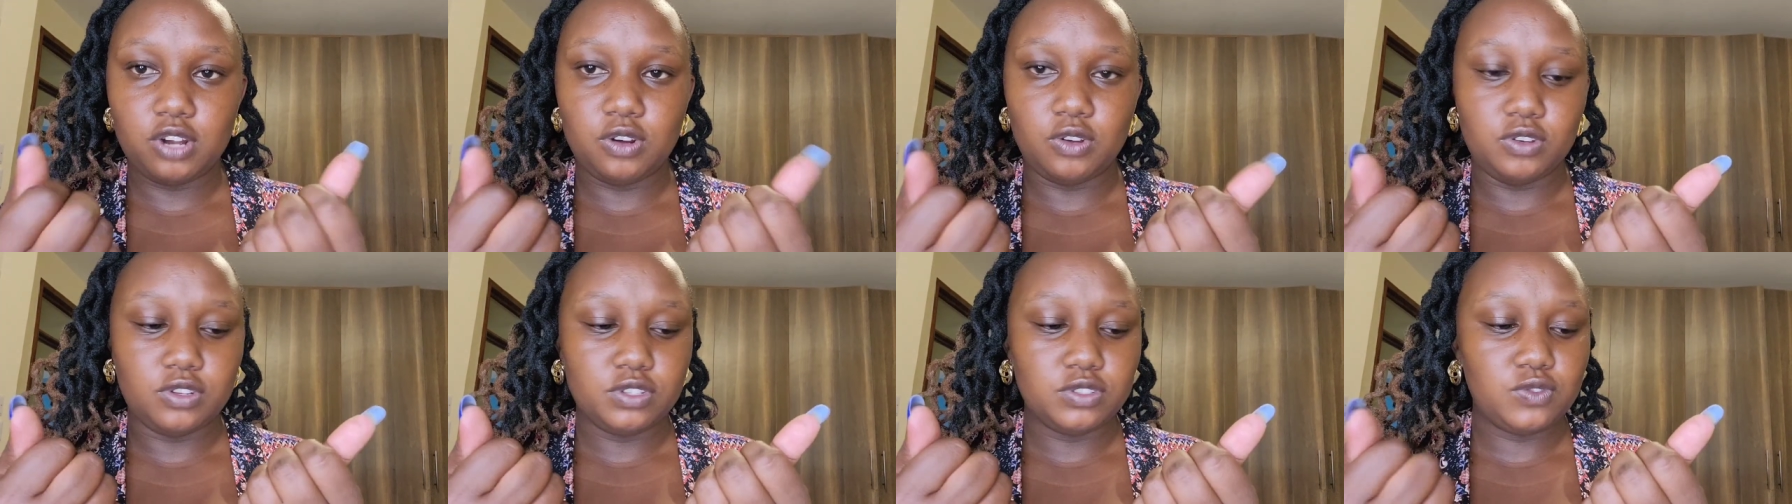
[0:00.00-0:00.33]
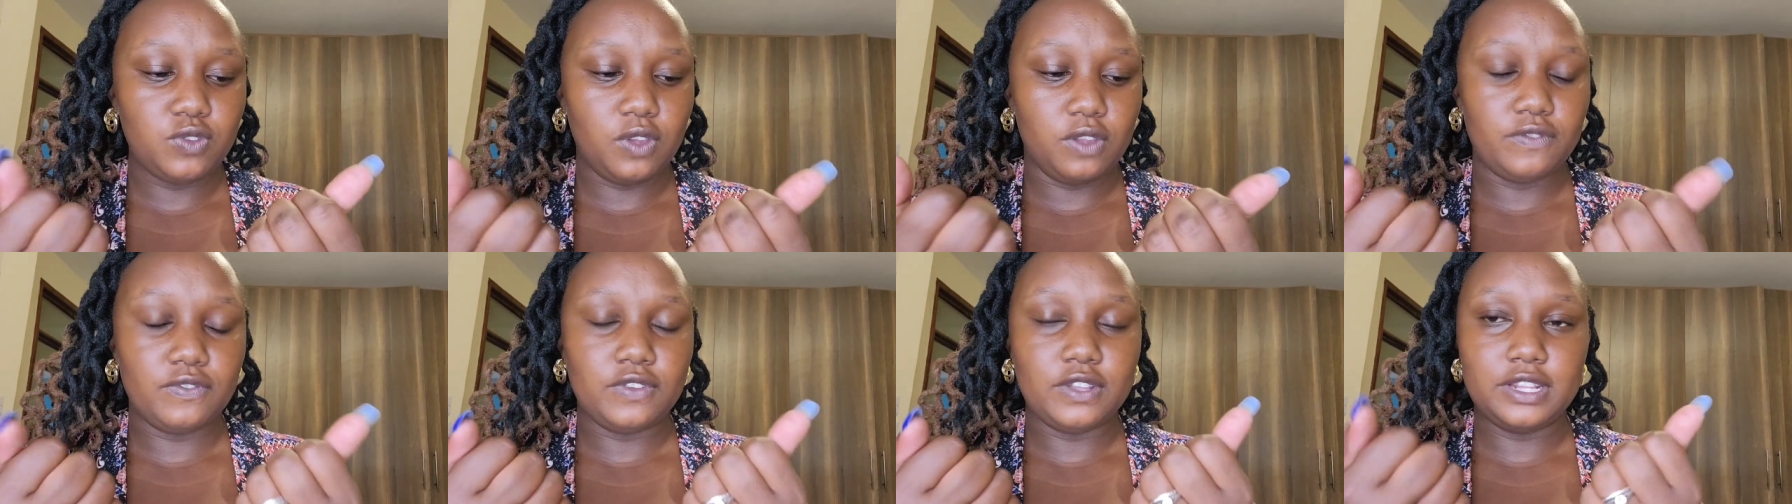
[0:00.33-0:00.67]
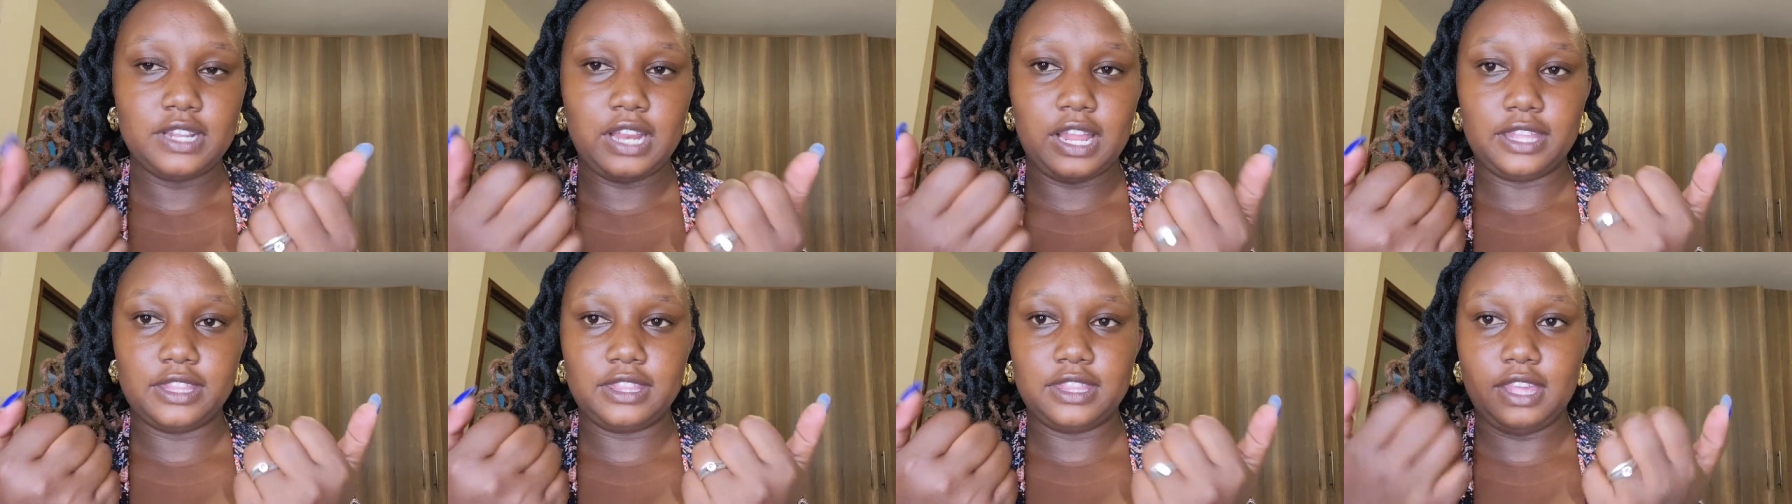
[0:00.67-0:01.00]
long so i
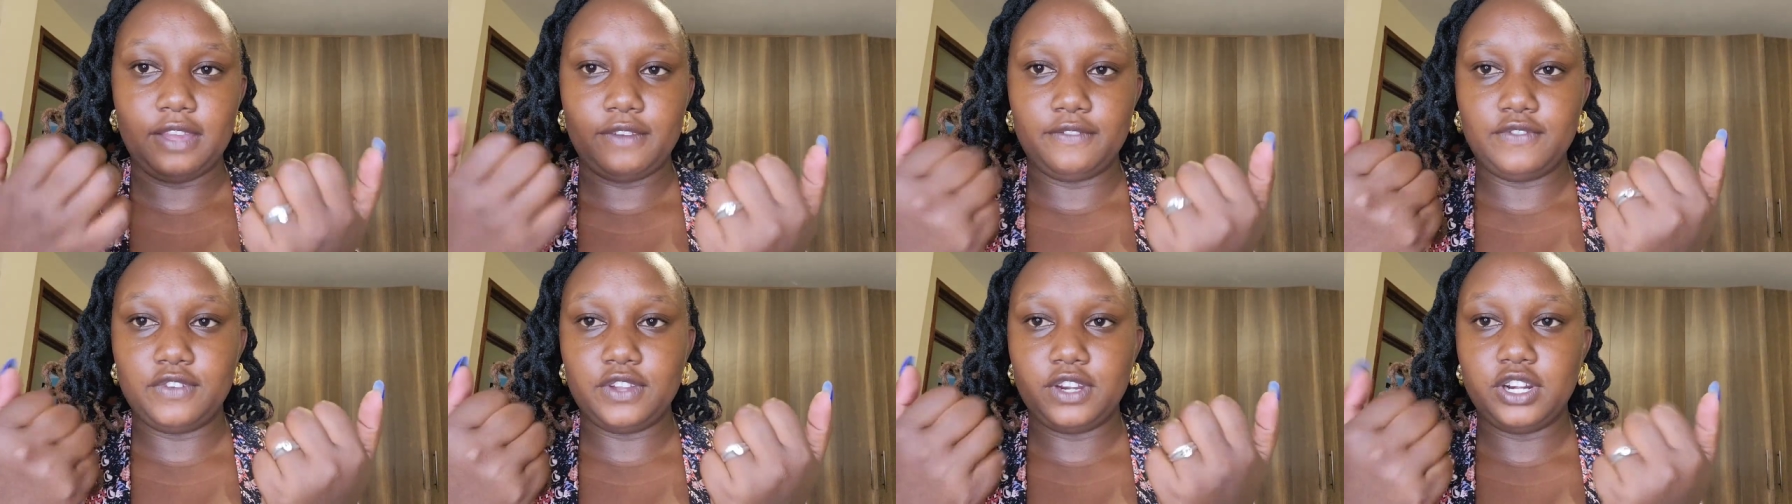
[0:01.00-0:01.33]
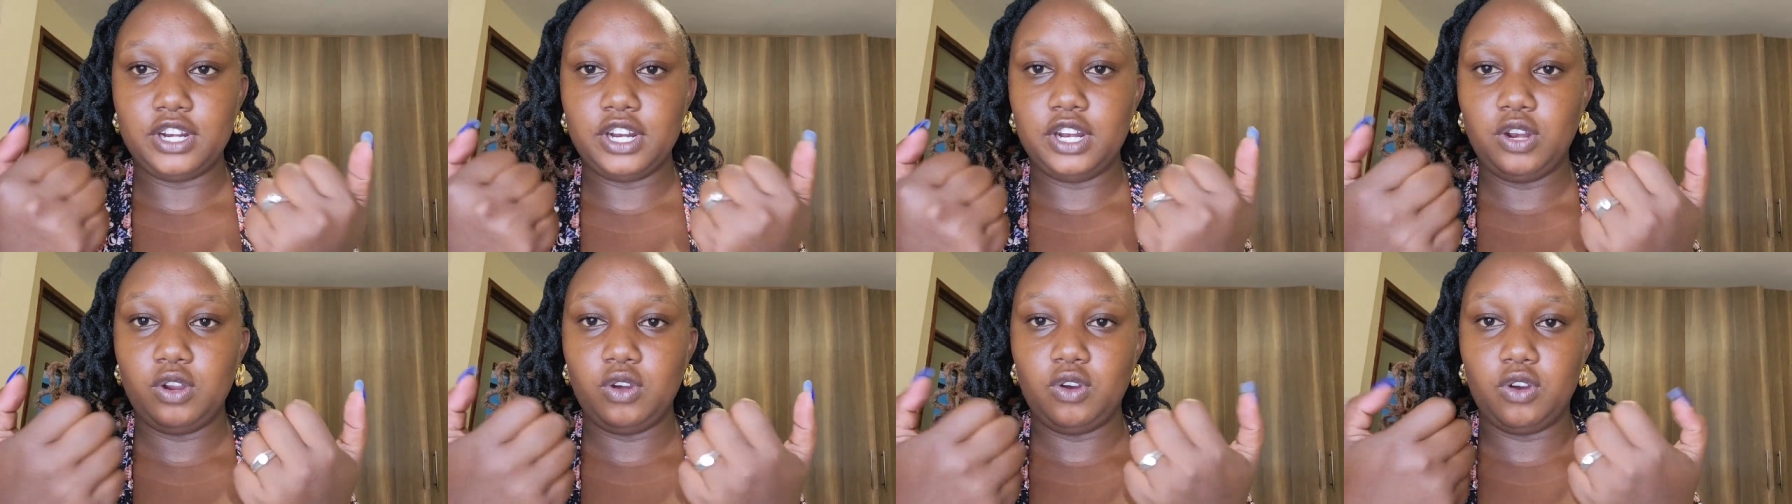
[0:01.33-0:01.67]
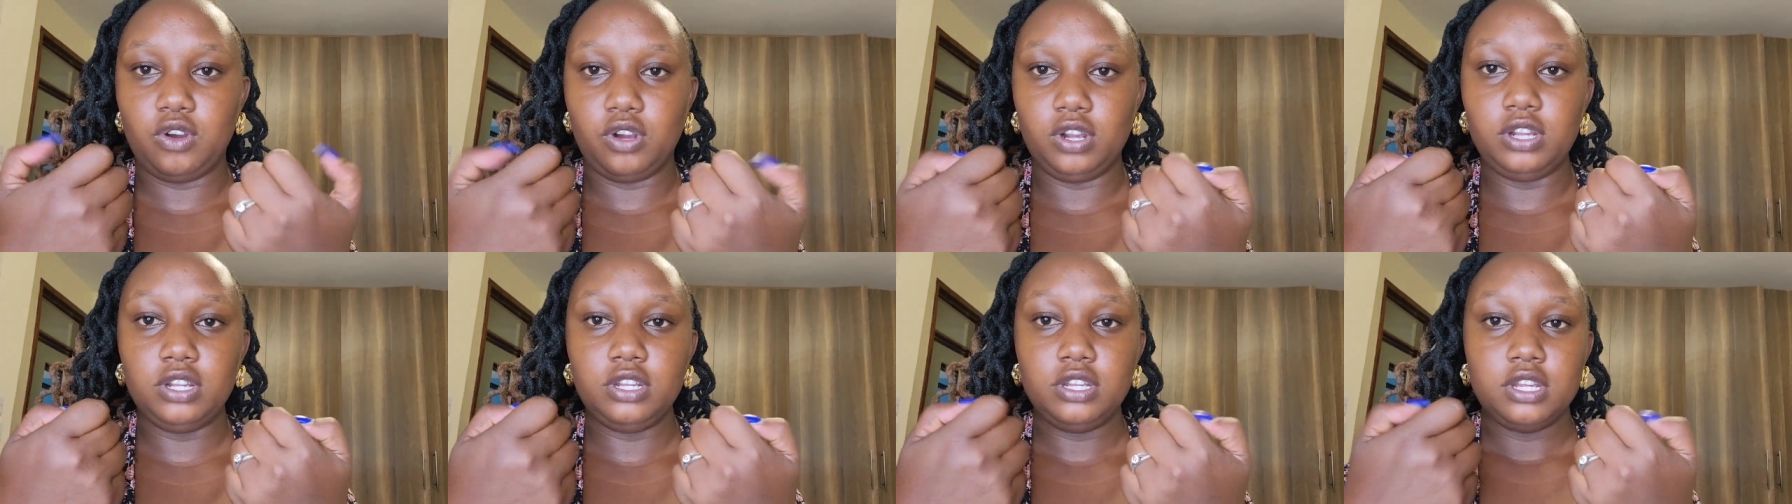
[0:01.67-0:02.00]
feel like they are very
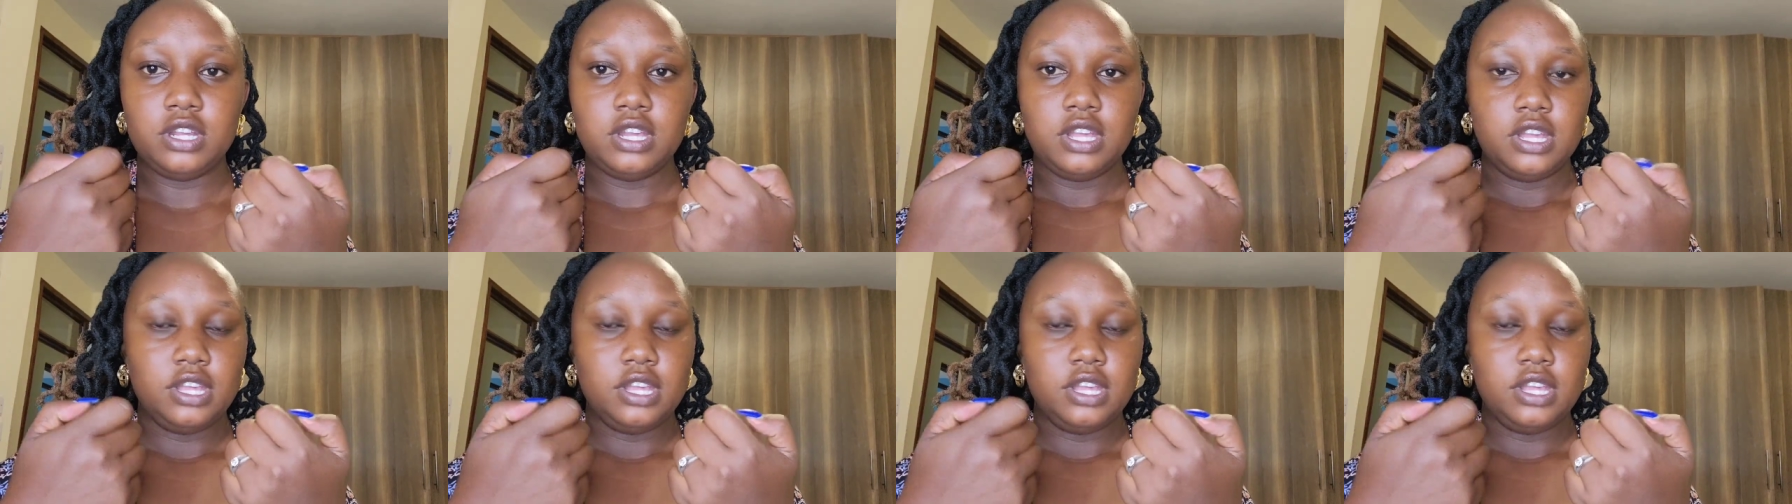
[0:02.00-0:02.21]
long